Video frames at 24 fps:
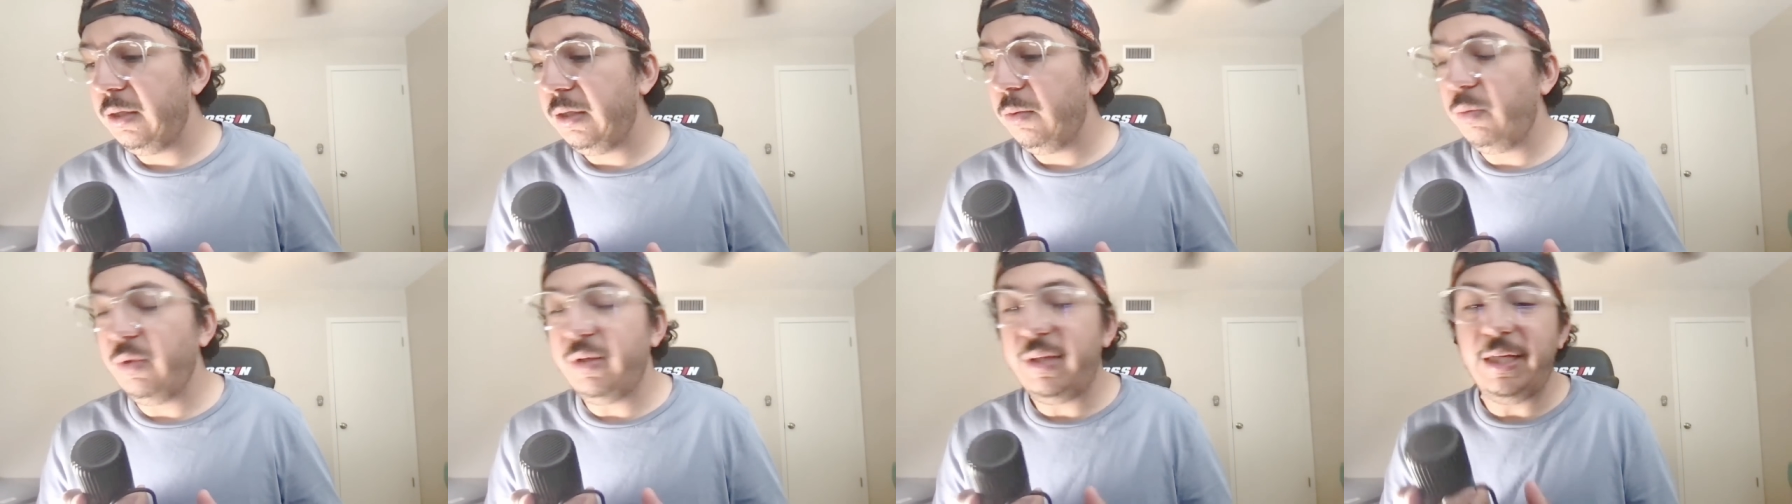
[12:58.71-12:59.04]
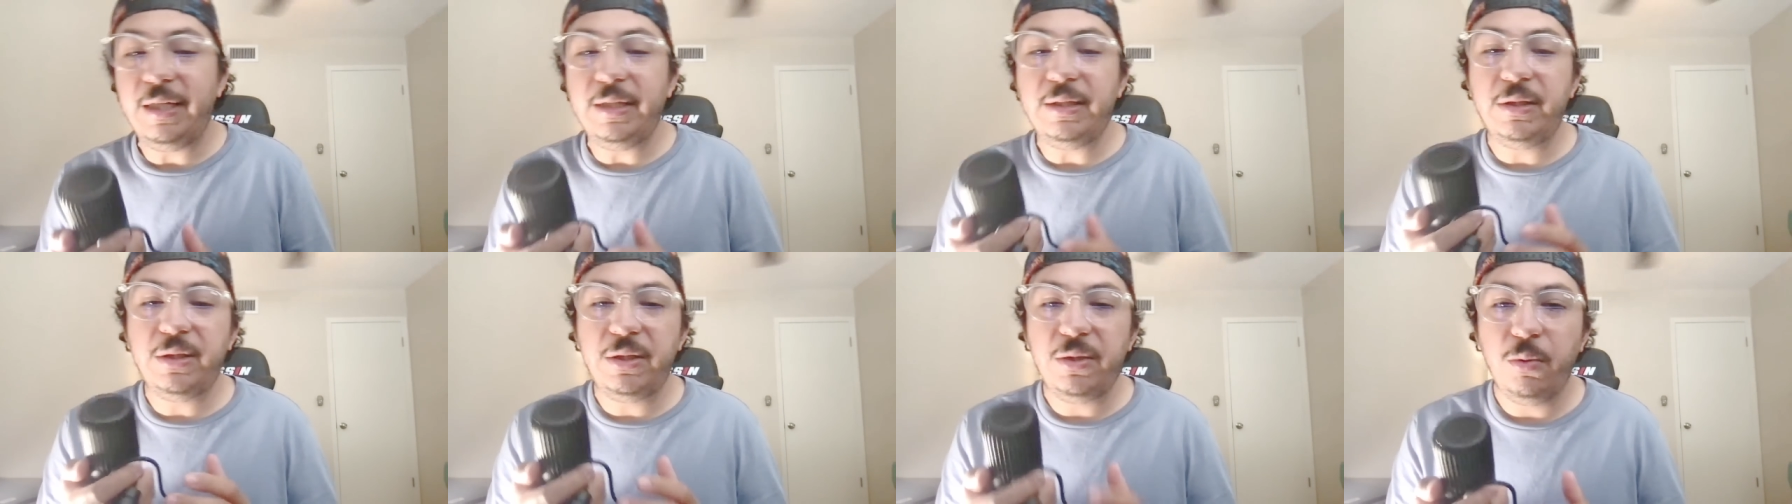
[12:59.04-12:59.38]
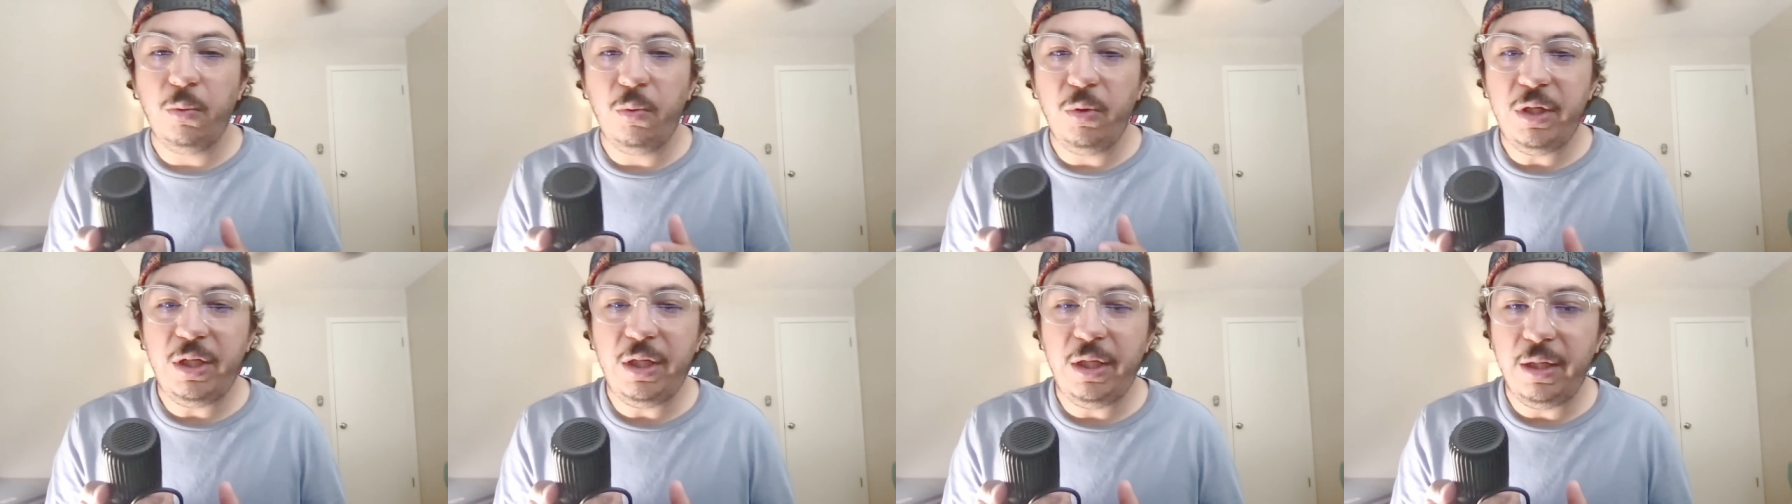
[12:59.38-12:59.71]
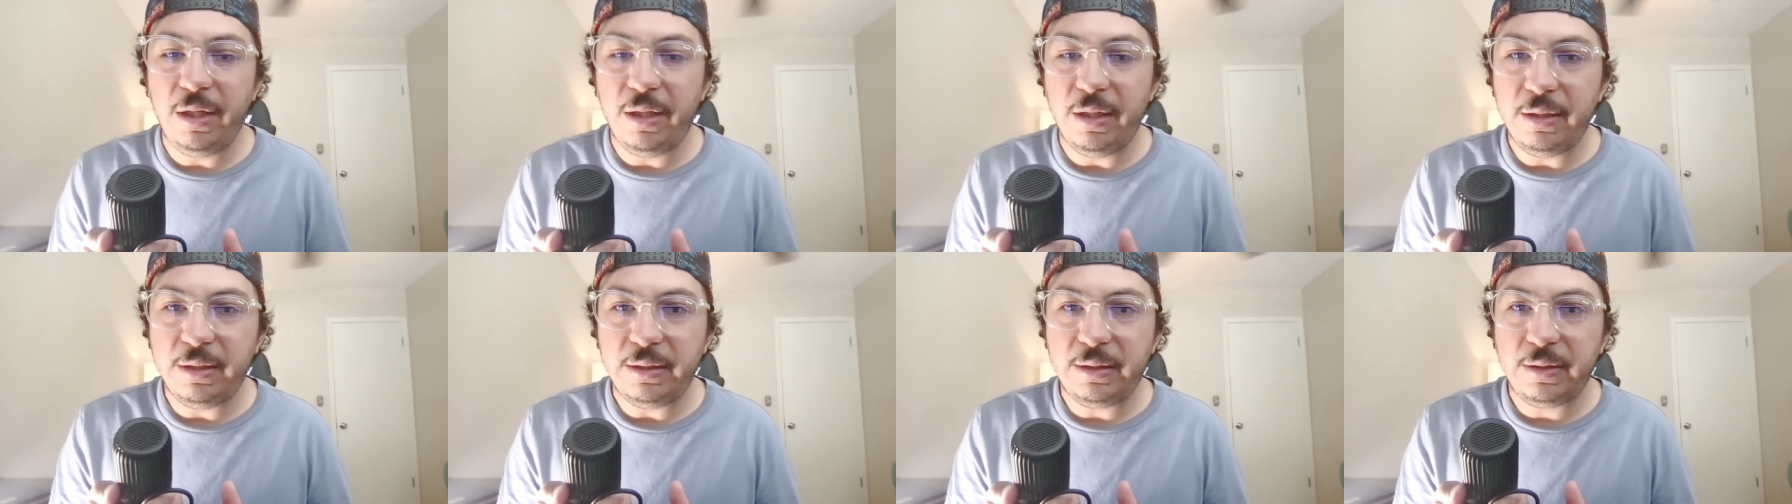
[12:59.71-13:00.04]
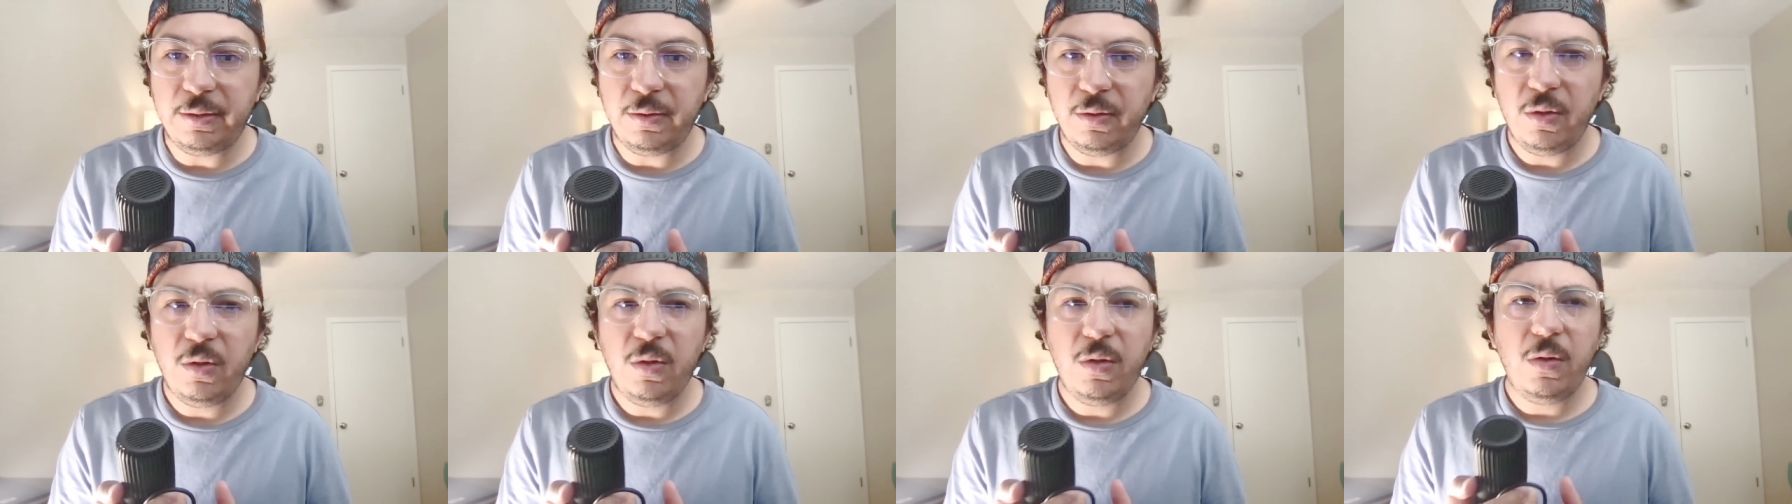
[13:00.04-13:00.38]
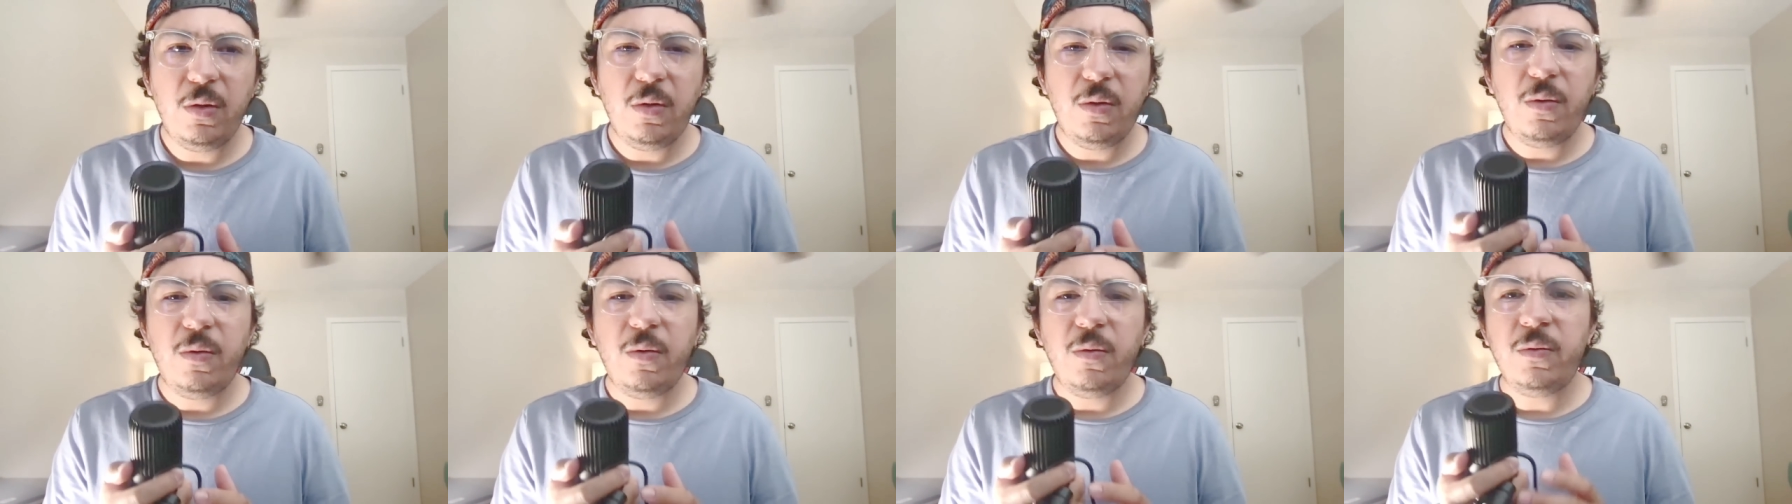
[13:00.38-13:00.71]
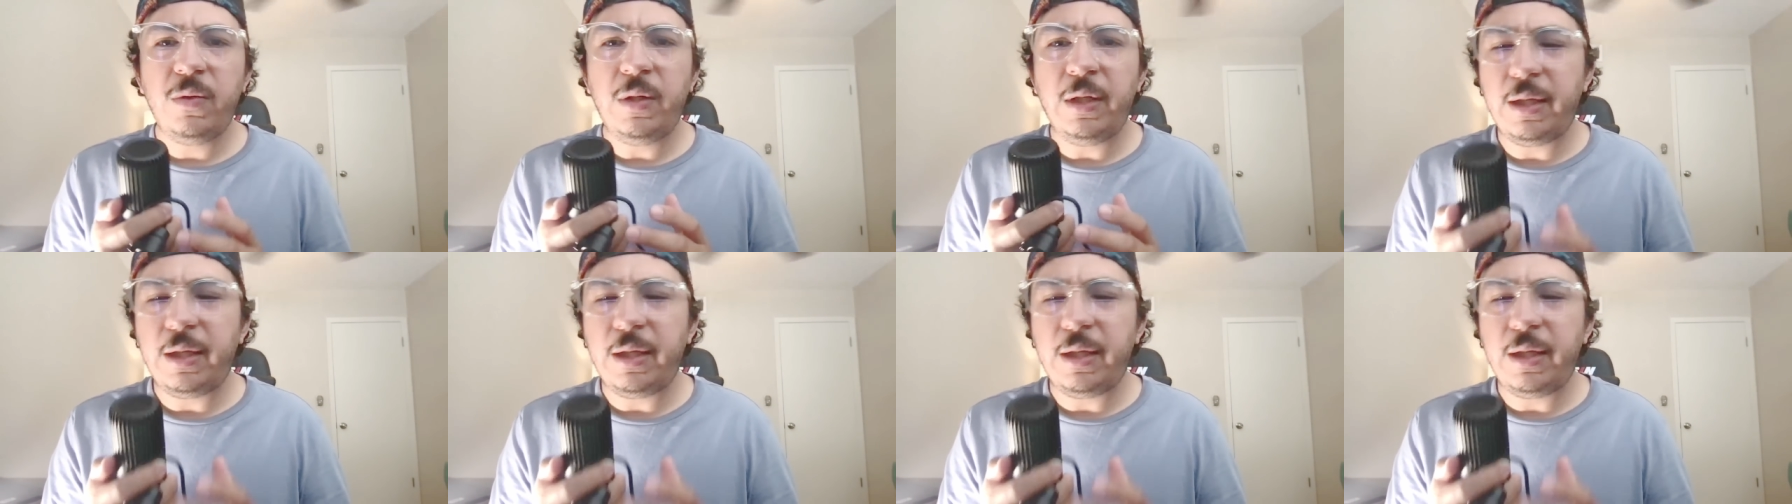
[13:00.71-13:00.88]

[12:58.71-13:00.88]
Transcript: within two years, the